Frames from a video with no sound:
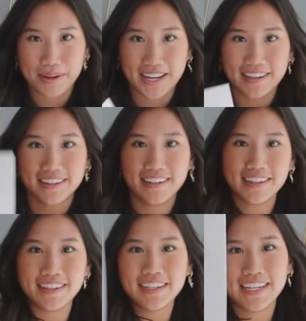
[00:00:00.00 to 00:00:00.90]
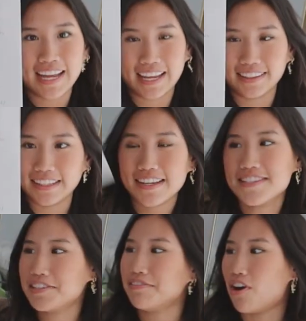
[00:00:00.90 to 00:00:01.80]
made a
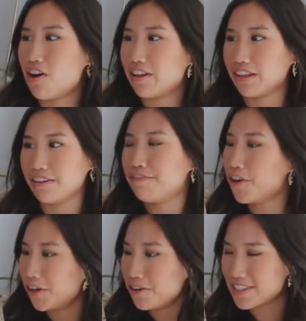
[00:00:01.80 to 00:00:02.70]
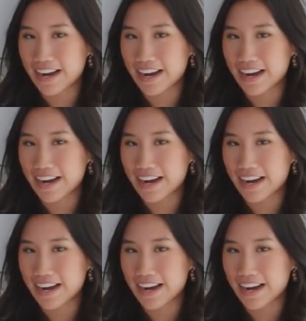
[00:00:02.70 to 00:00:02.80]
list of all the photos